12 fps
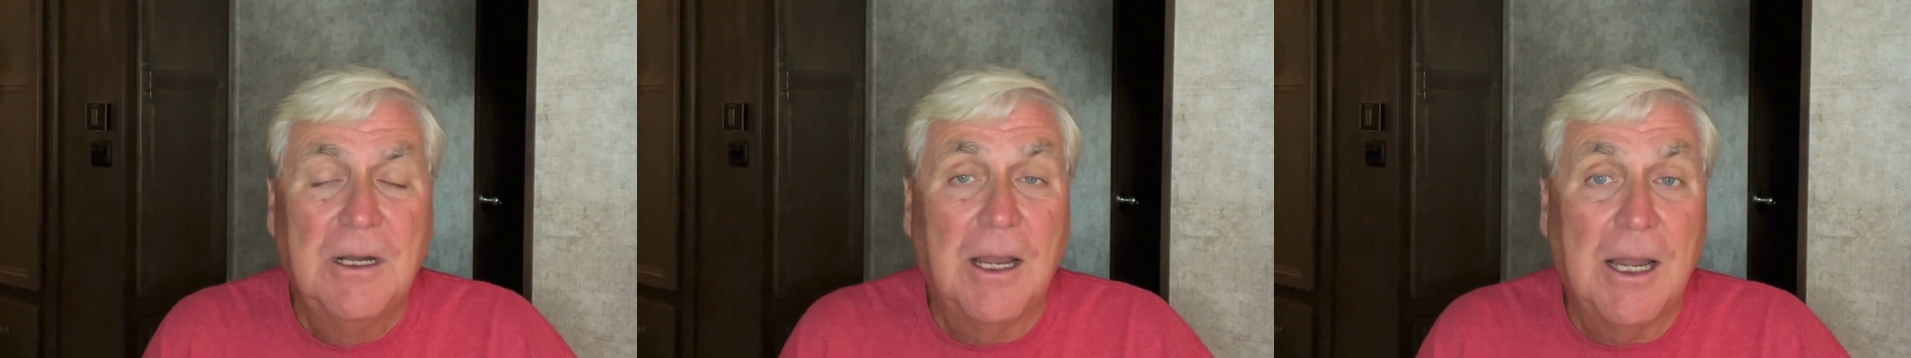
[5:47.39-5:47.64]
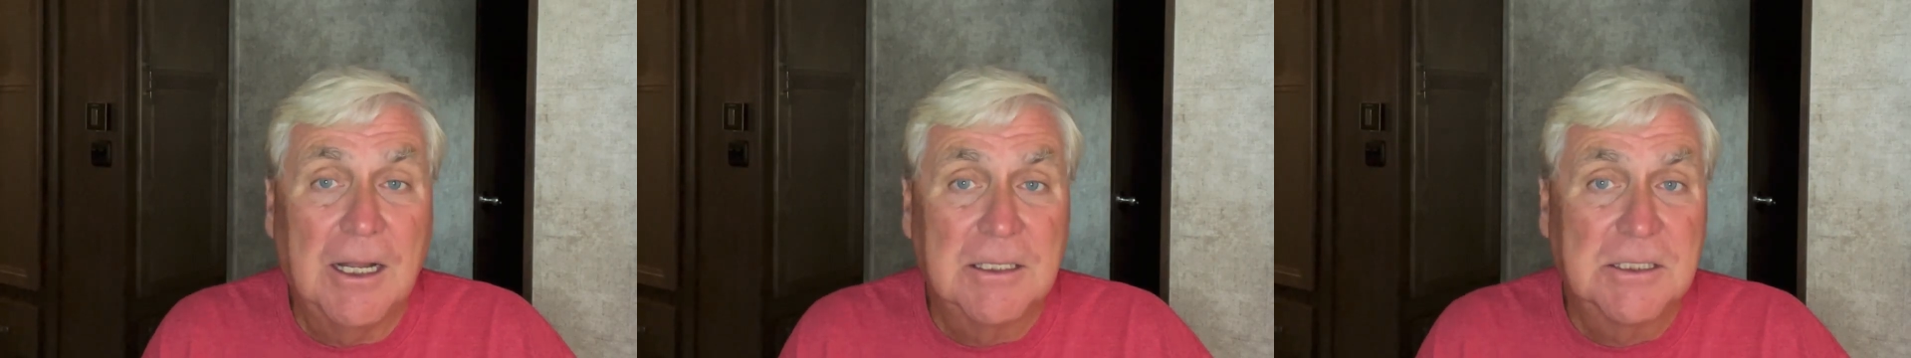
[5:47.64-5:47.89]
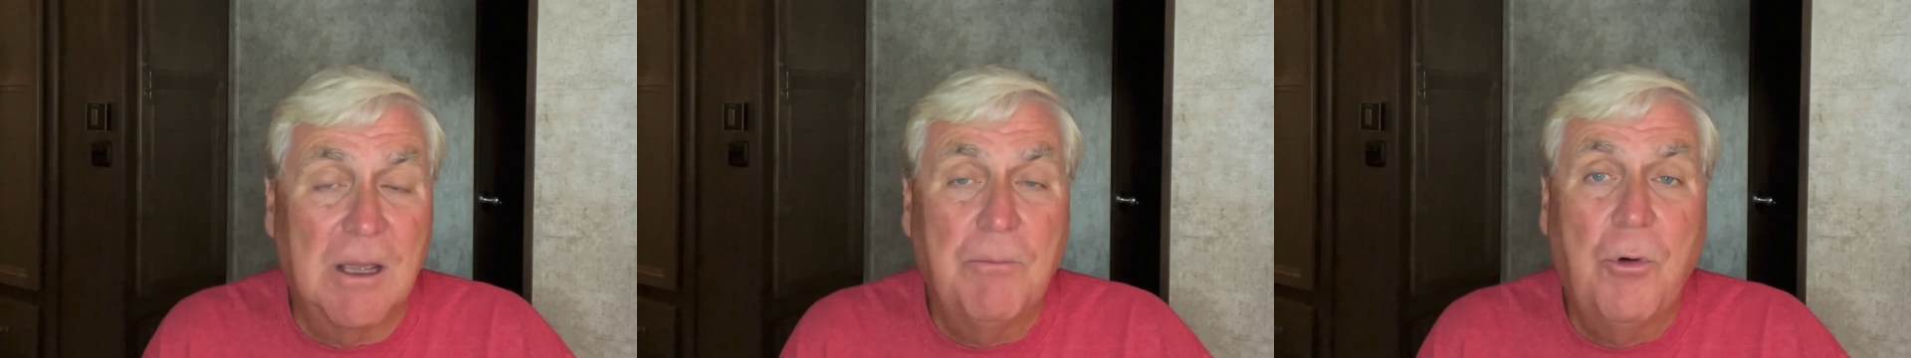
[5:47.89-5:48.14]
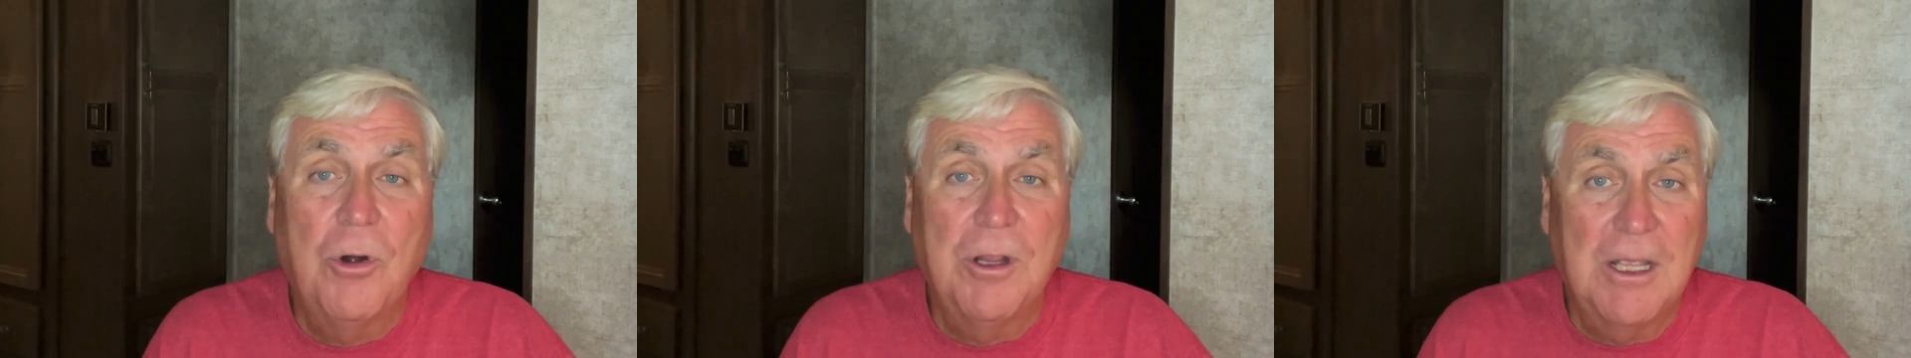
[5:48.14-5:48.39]
And at some
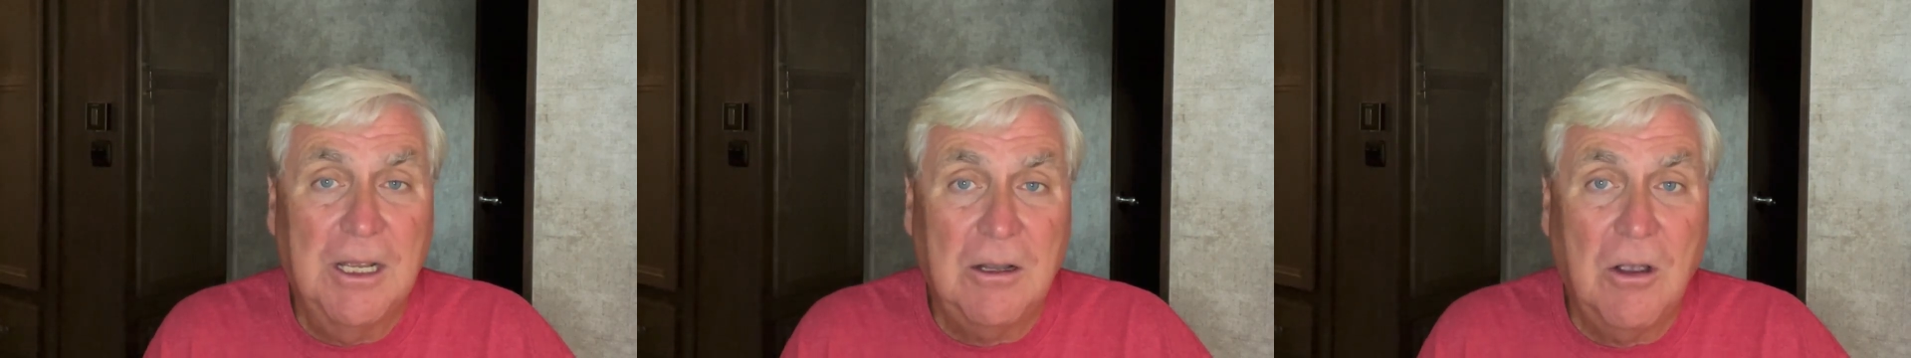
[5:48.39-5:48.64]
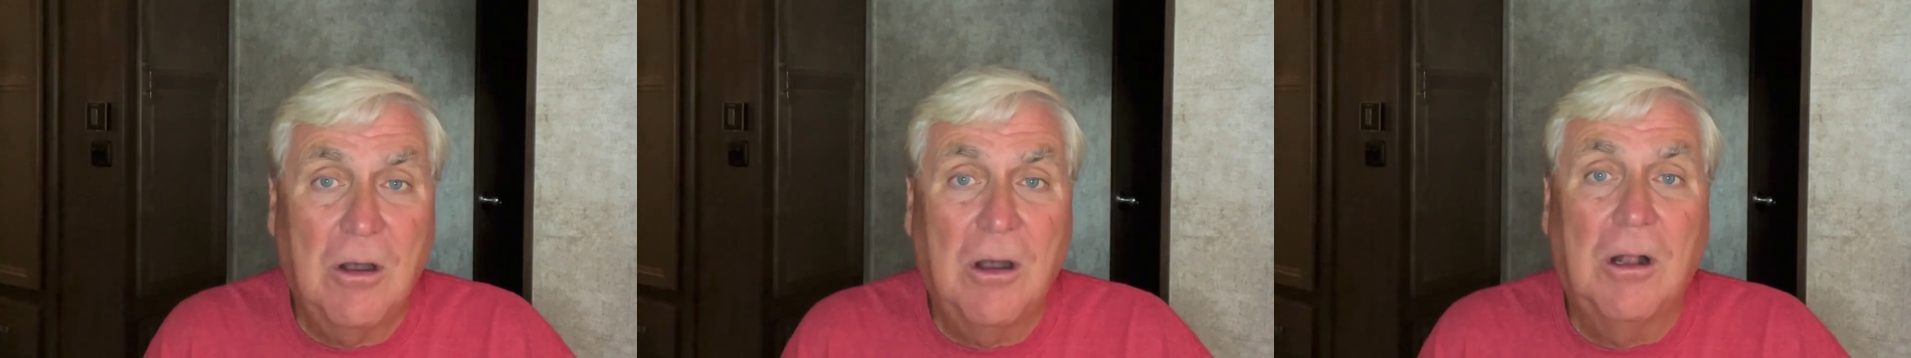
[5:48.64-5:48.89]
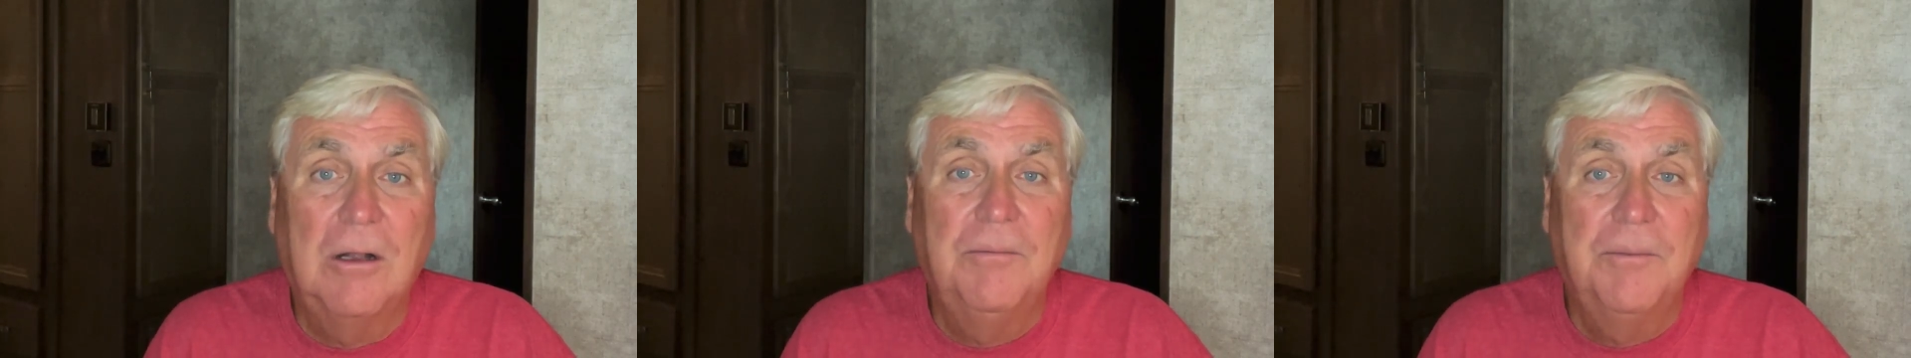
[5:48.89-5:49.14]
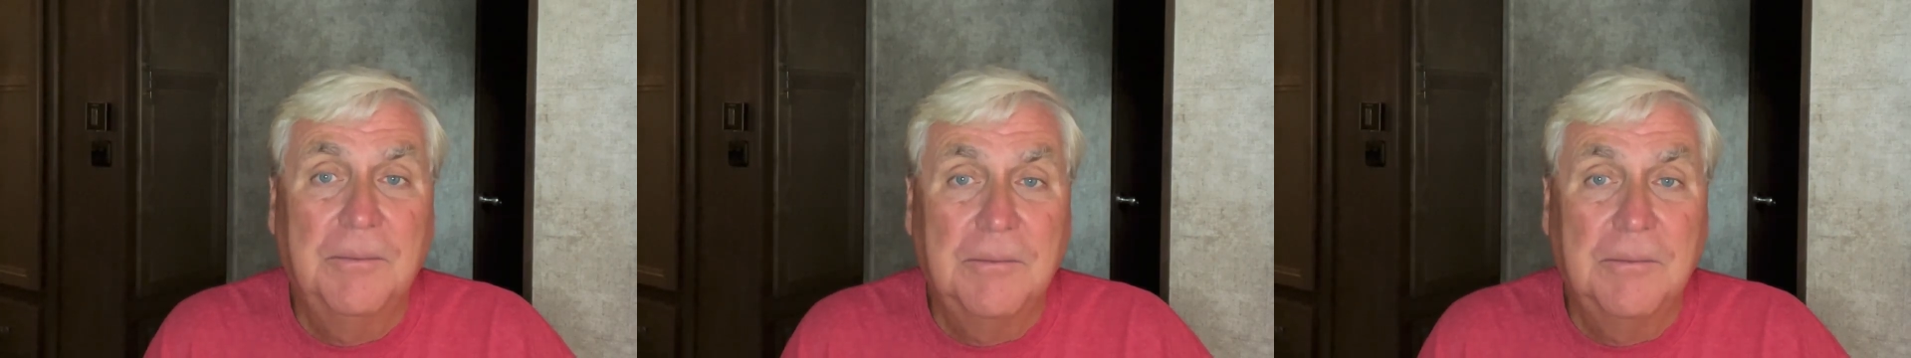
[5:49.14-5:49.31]
point in that call,